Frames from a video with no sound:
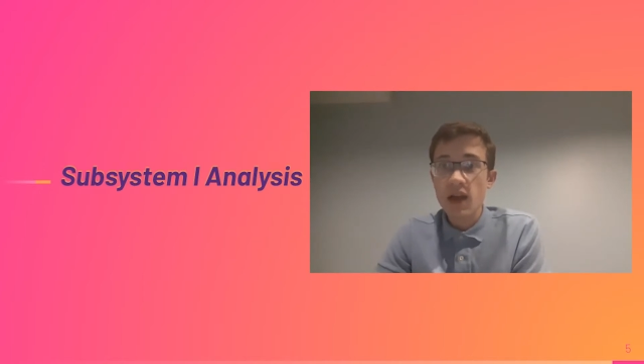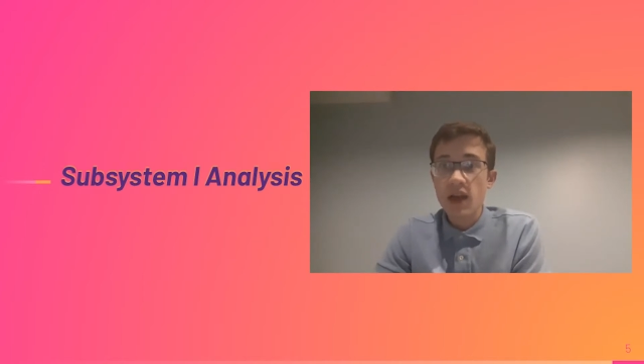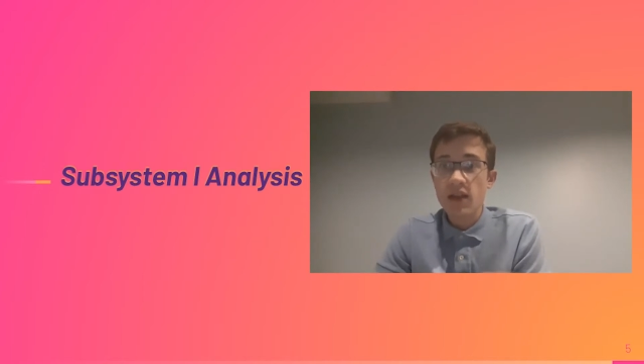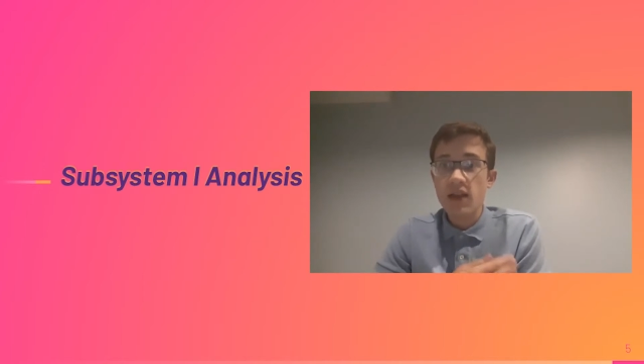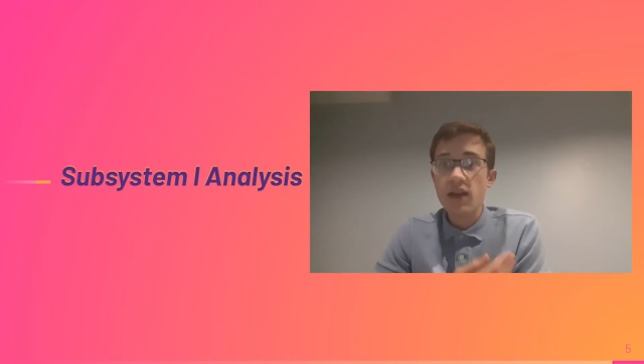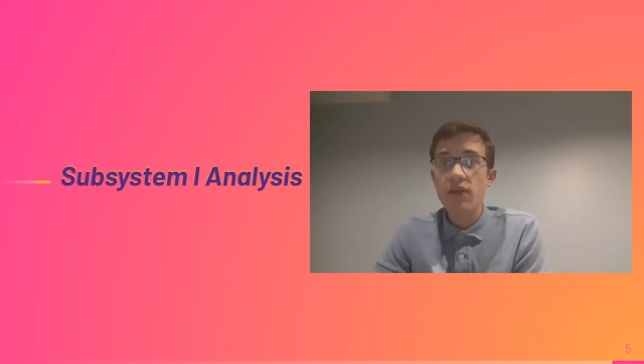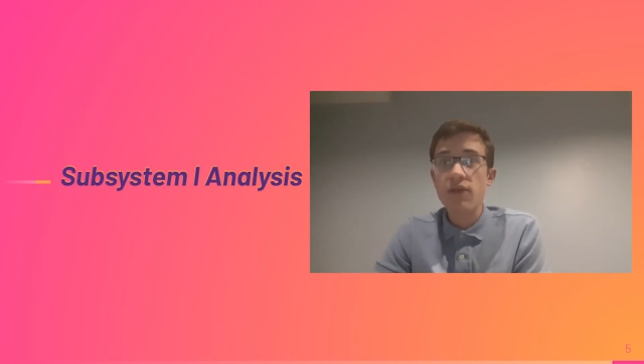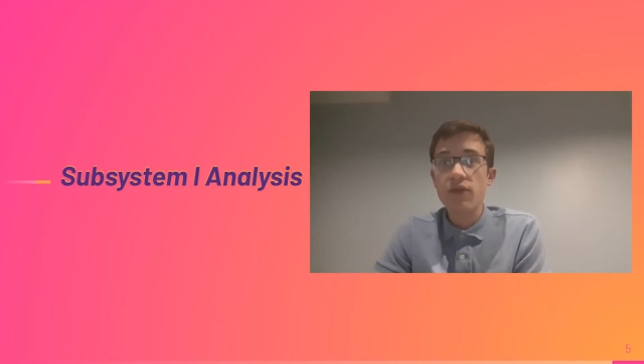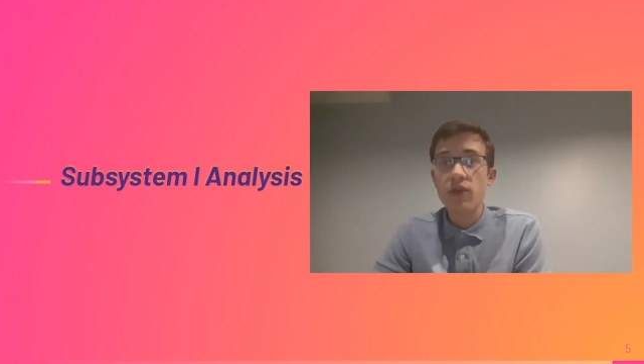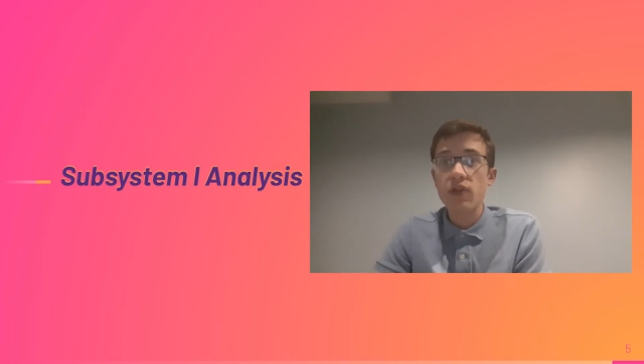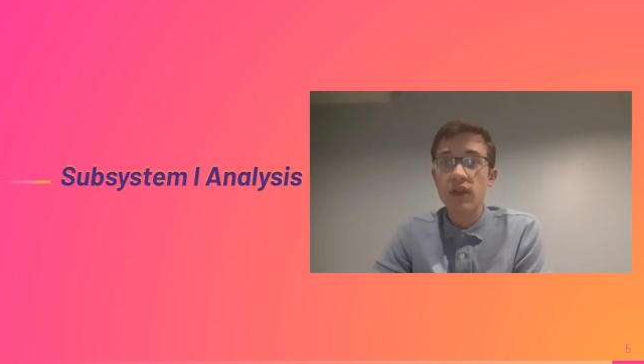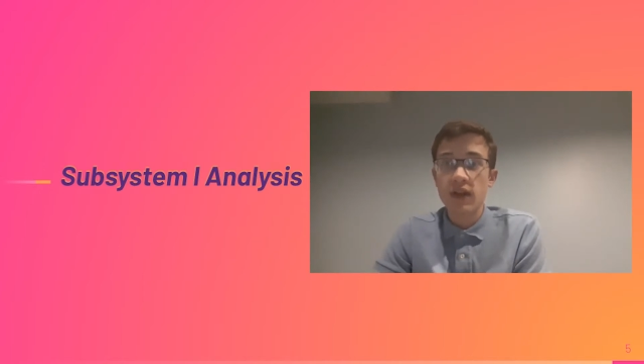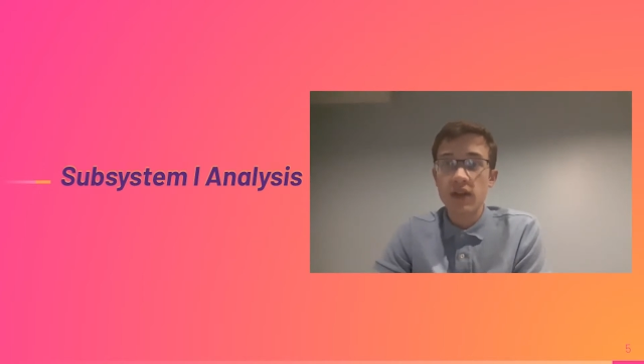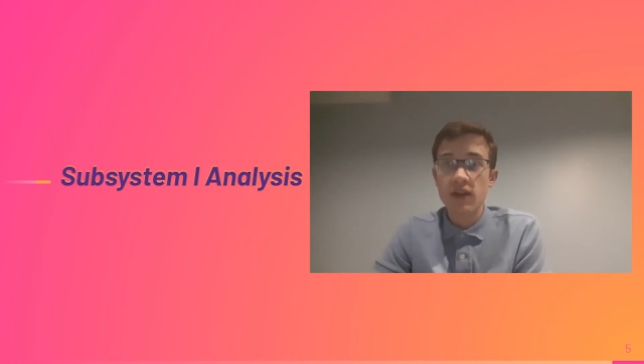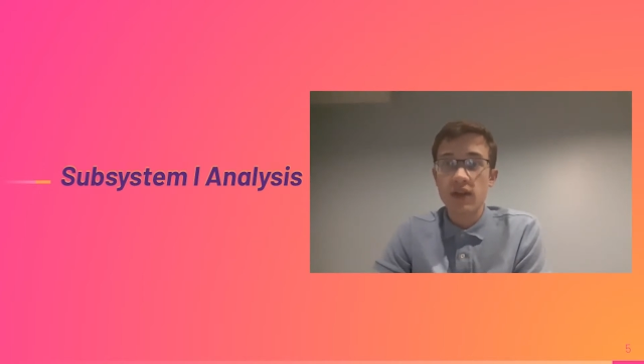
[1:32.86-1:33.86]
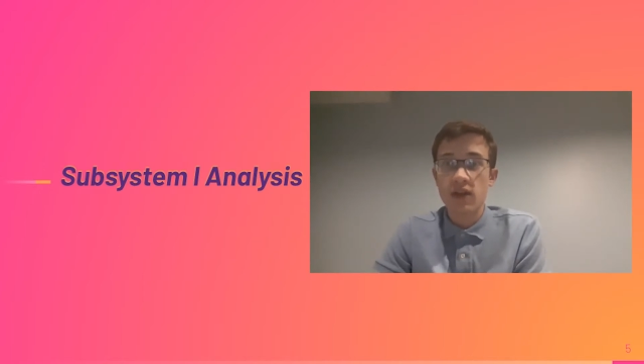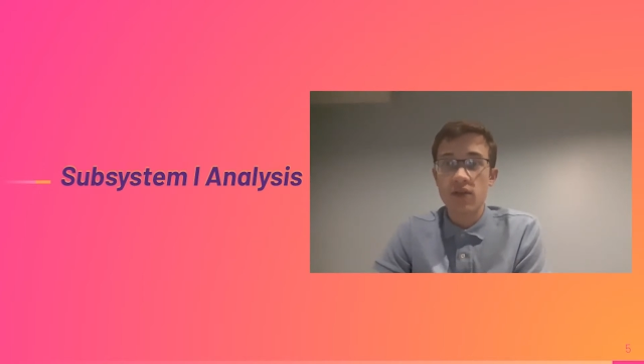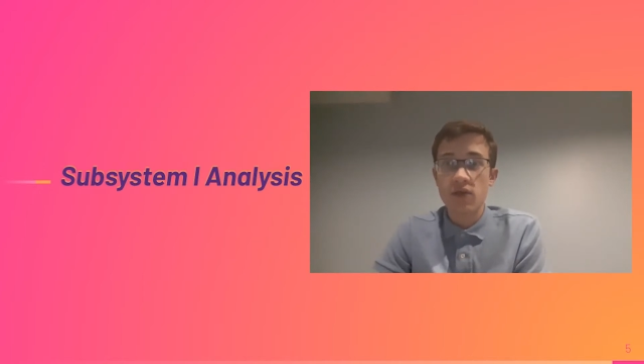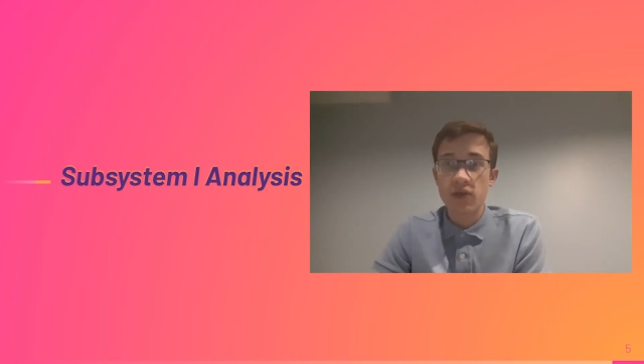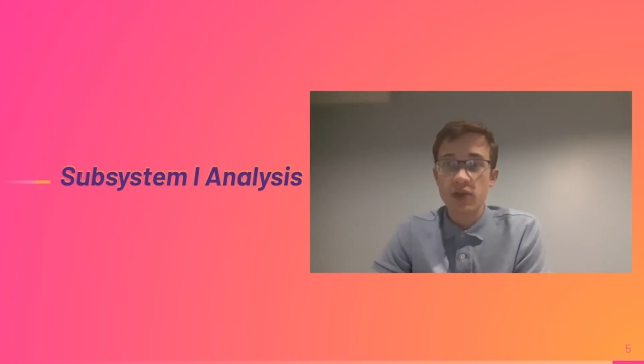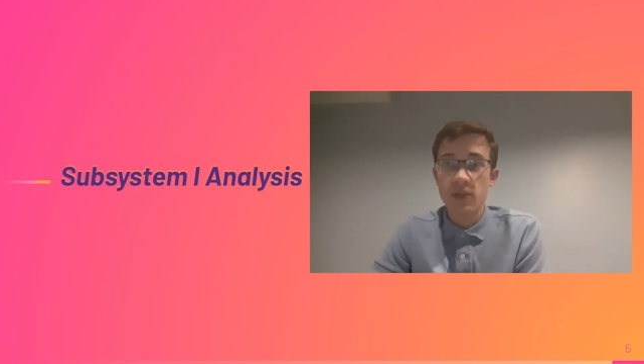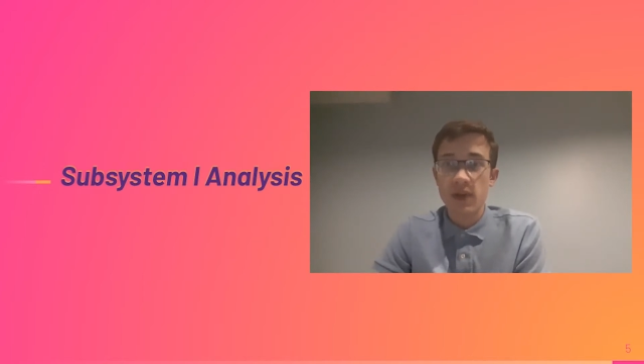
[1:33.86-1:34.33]
That full list is
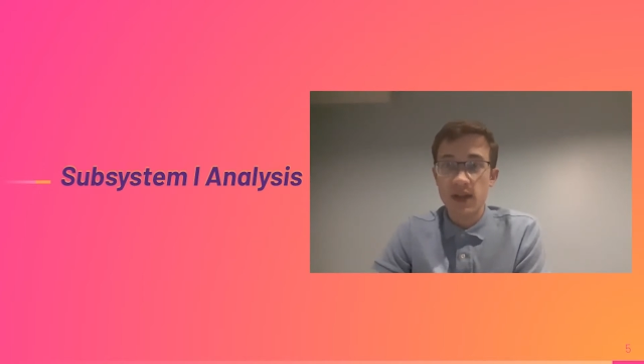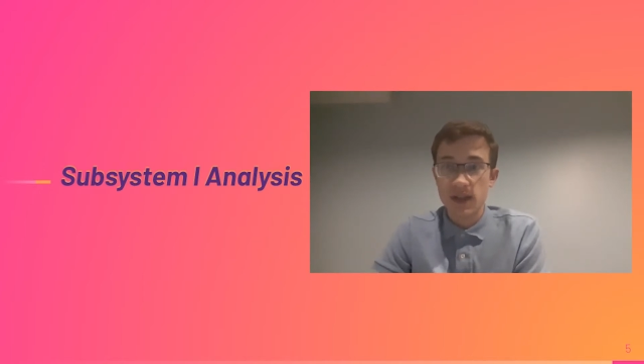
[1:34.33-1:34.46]
going to be